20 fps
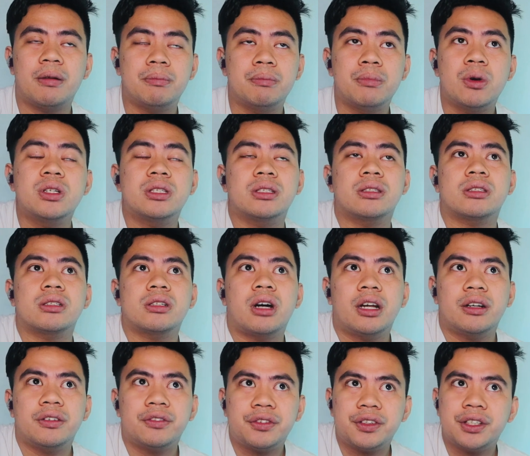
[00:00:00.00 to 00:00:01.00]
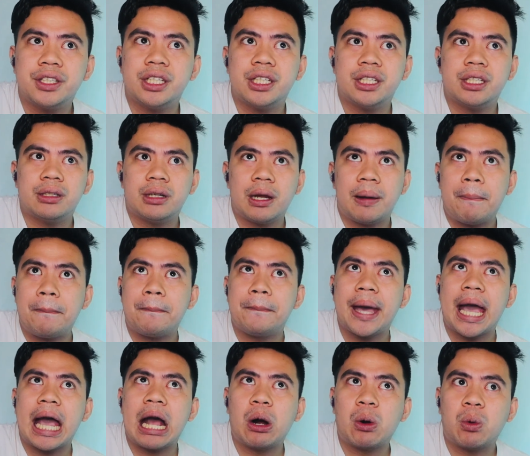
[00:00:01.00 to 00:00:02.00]
most confident,
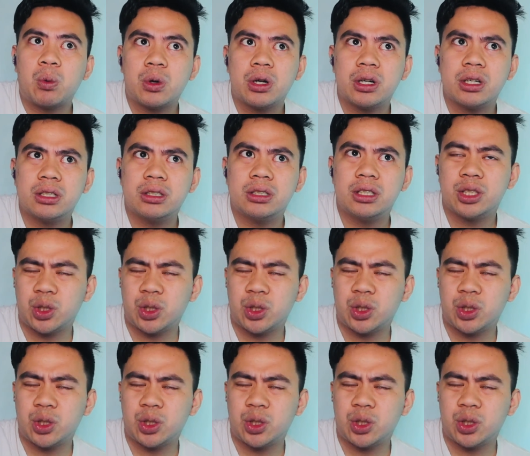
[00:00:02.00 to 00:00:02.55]
empowered,